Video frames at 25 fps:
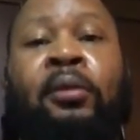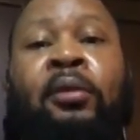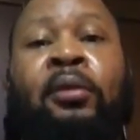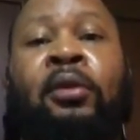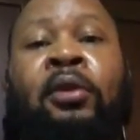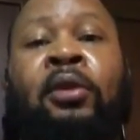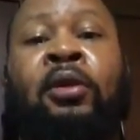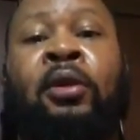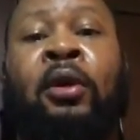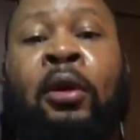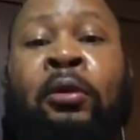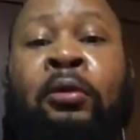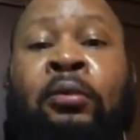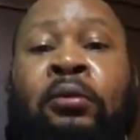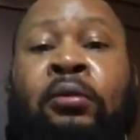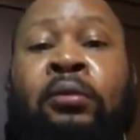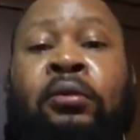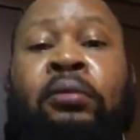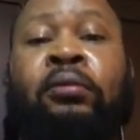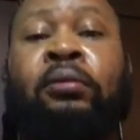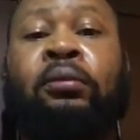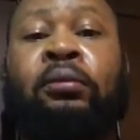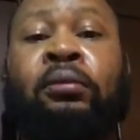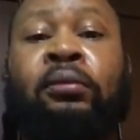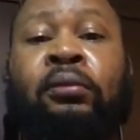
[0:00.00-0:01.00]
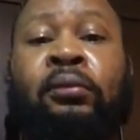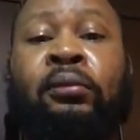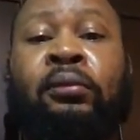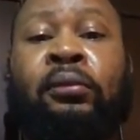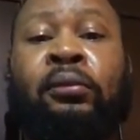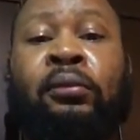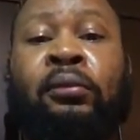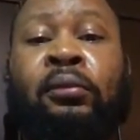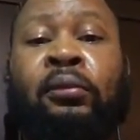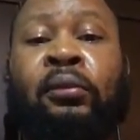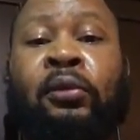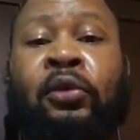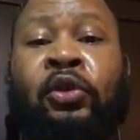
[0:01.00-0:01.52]
You know,
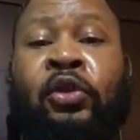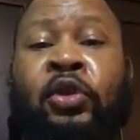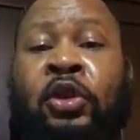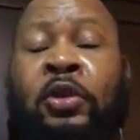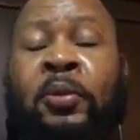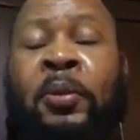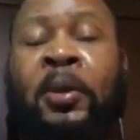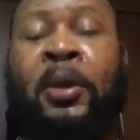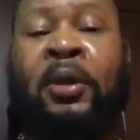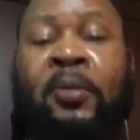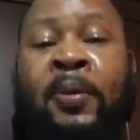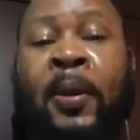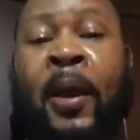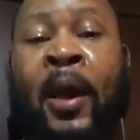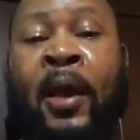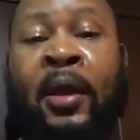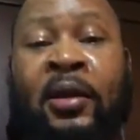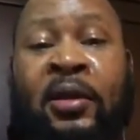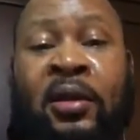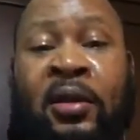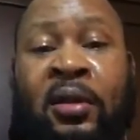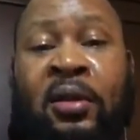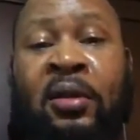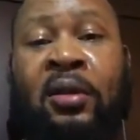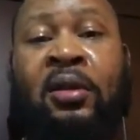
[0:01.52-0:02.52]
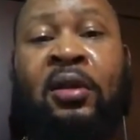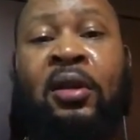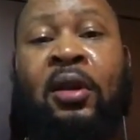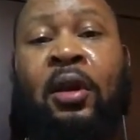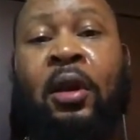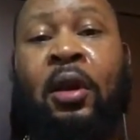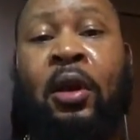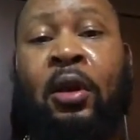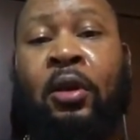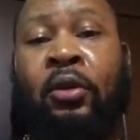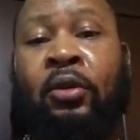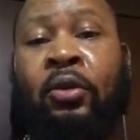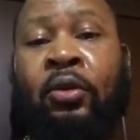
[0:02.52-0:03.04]
you speak Spanish,
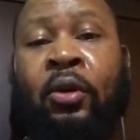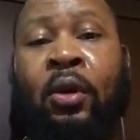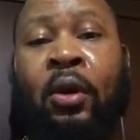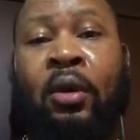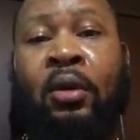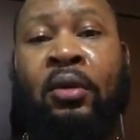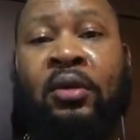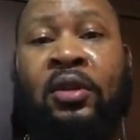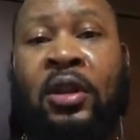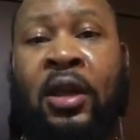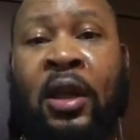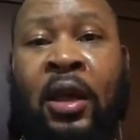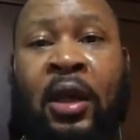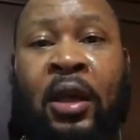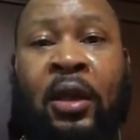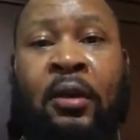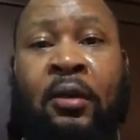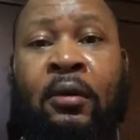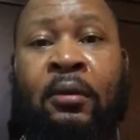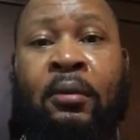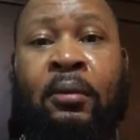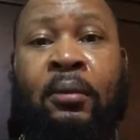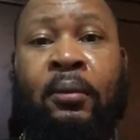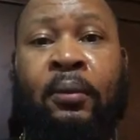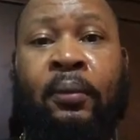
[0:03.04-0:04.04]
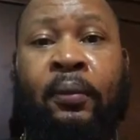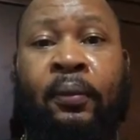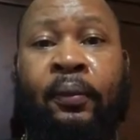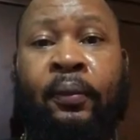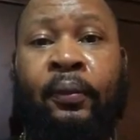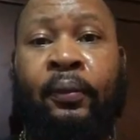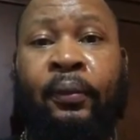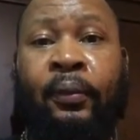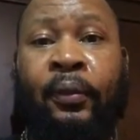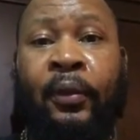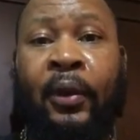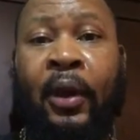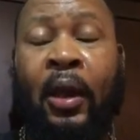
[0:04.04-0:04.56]
you're gonna say
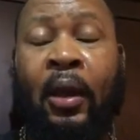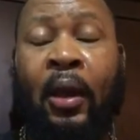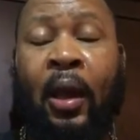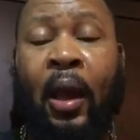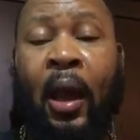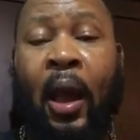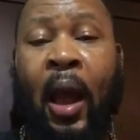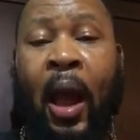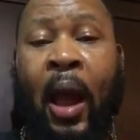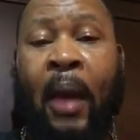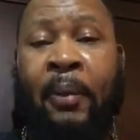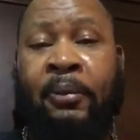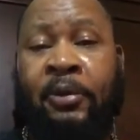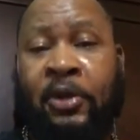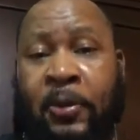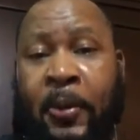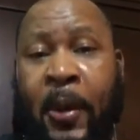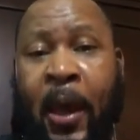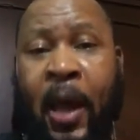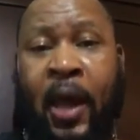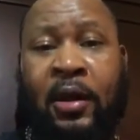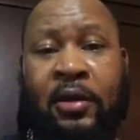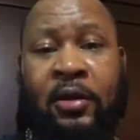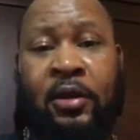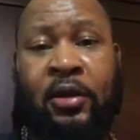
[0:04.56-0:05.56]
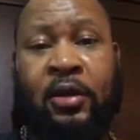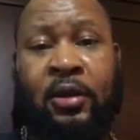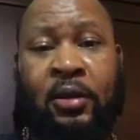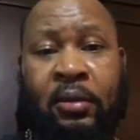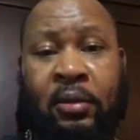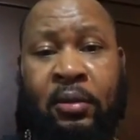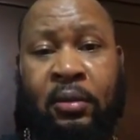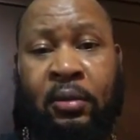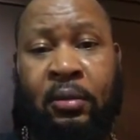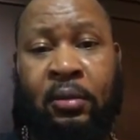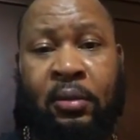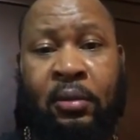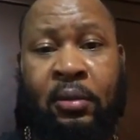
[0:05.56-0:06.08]
I'm Spanish.
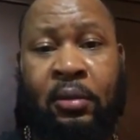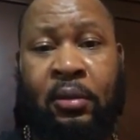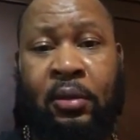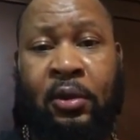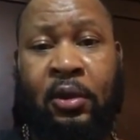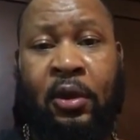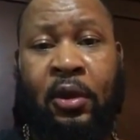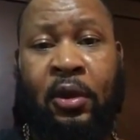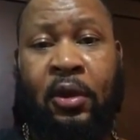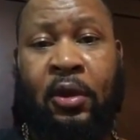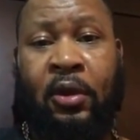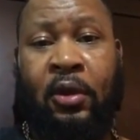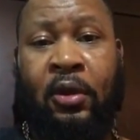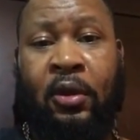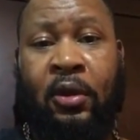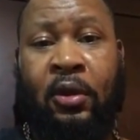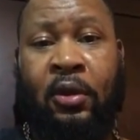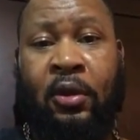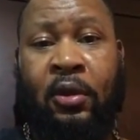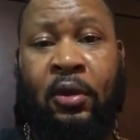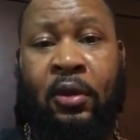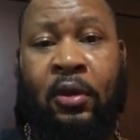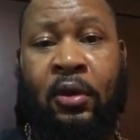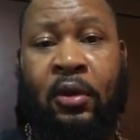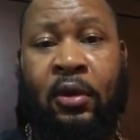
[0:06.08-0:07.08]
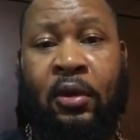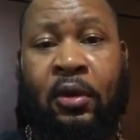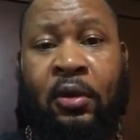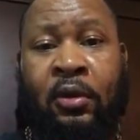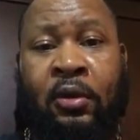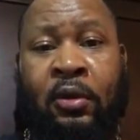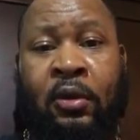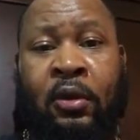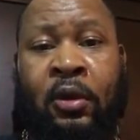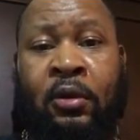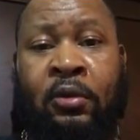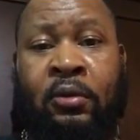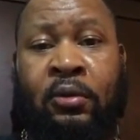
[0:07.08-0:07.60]
You
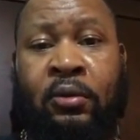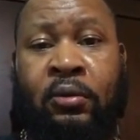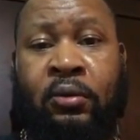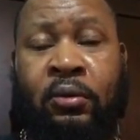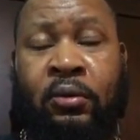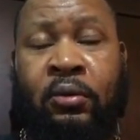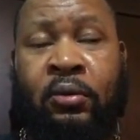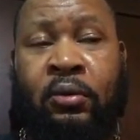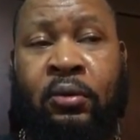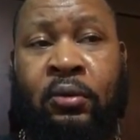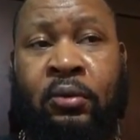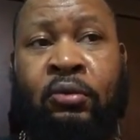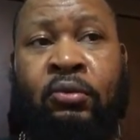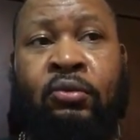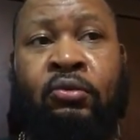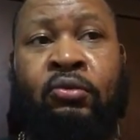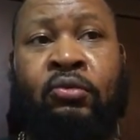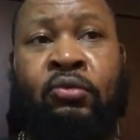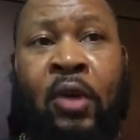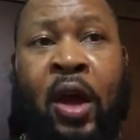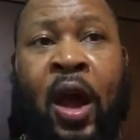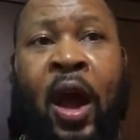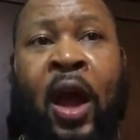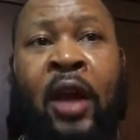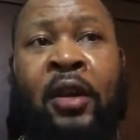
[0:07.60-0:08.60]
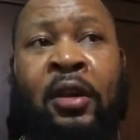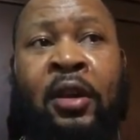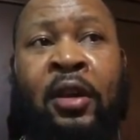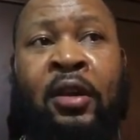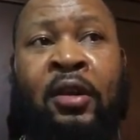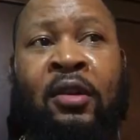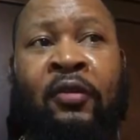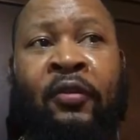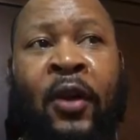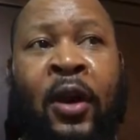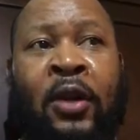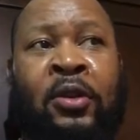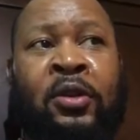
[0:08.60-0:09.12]
know, you
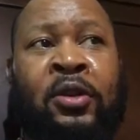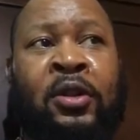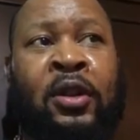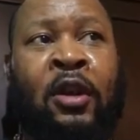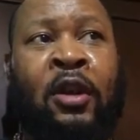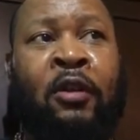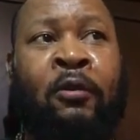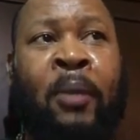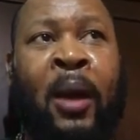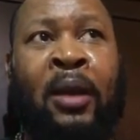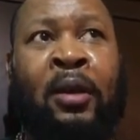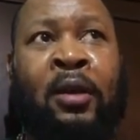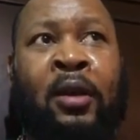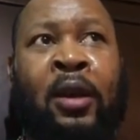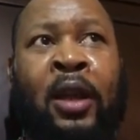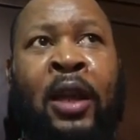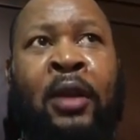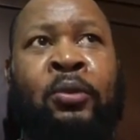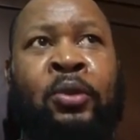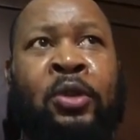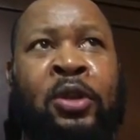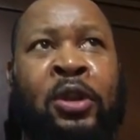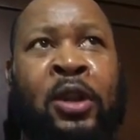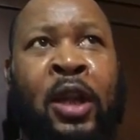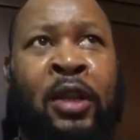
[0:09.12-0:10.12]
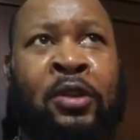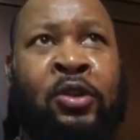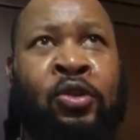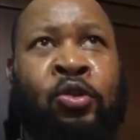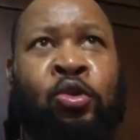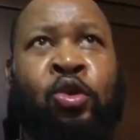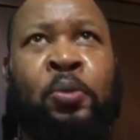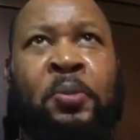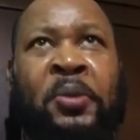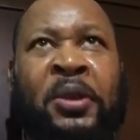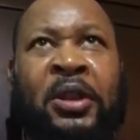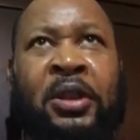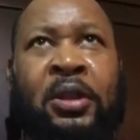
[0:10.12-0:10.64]
identify yourself by the language that you
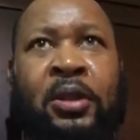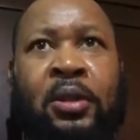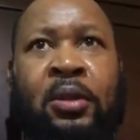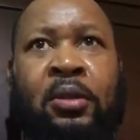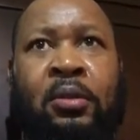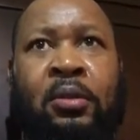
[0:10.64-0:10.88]
speak.